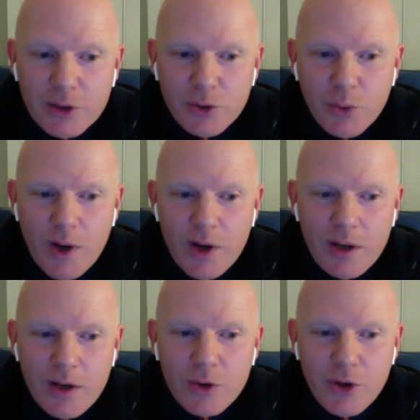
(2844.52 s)

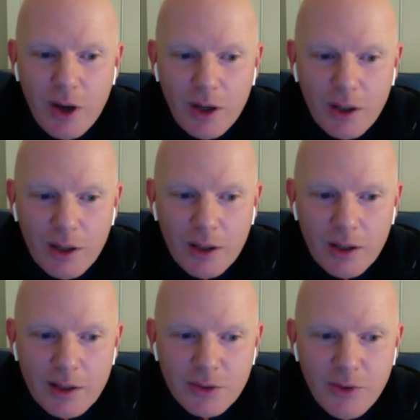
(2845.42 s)
when you're young
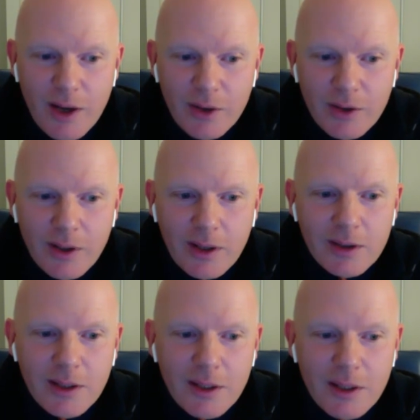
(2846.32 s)
as a writer, I
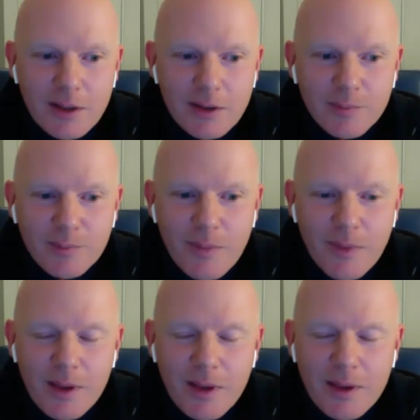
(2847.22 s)
think
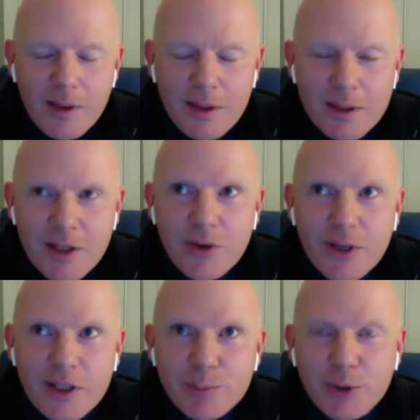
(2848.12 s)
the secret
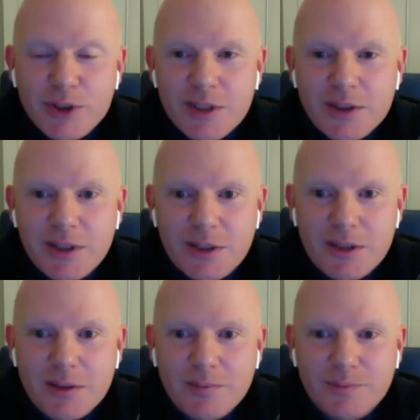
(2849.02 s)
is
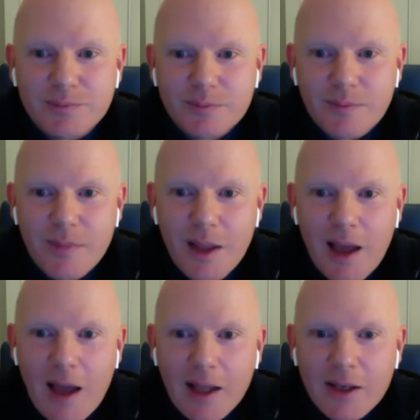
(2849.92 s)
persistence
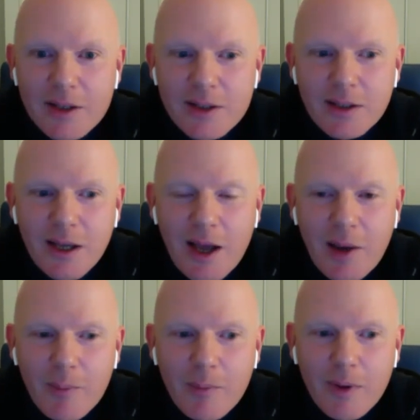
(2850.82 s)
and
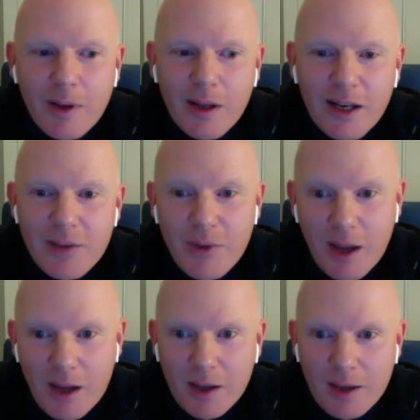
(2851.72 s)

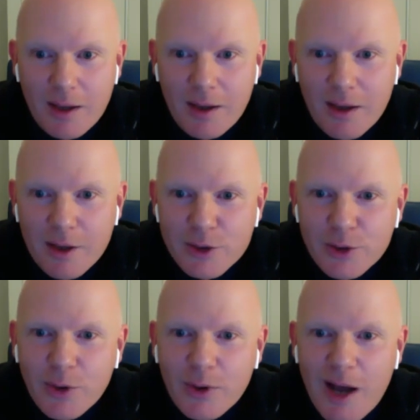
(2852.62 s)
living.
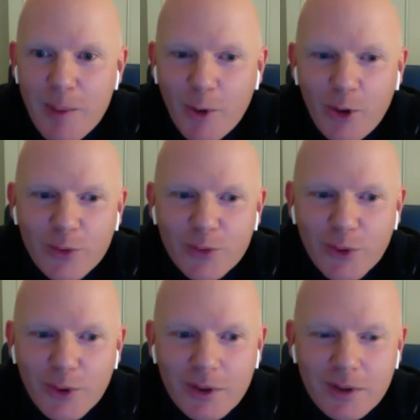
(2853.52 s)
So I'm all
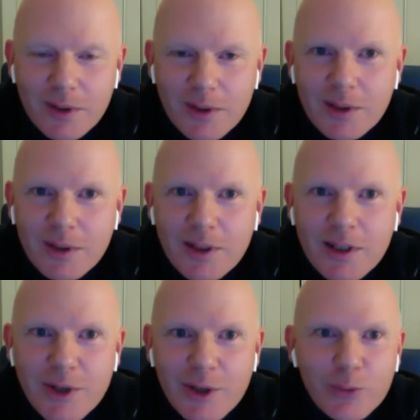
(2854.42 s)
for
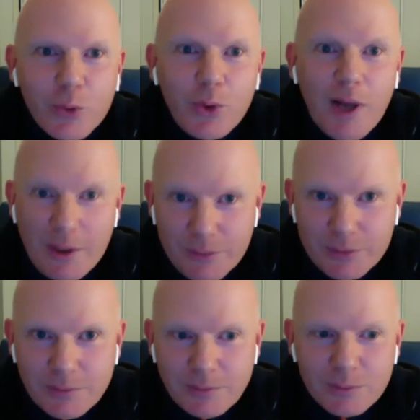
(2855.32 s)
living a full life
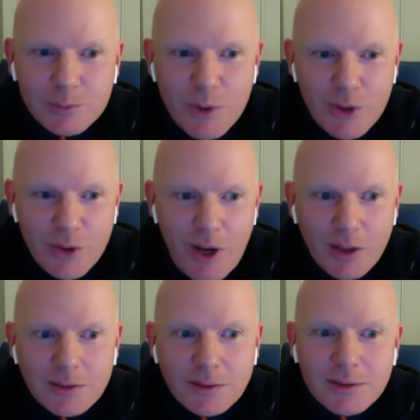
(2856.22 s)
when you're
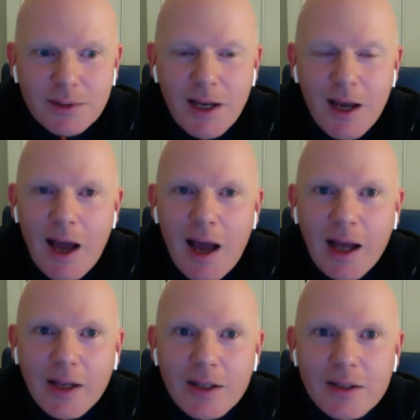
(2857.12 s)
young,
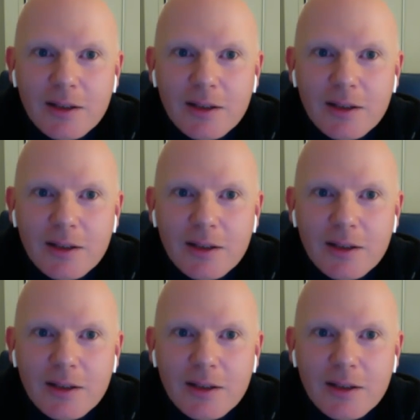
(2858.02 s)
and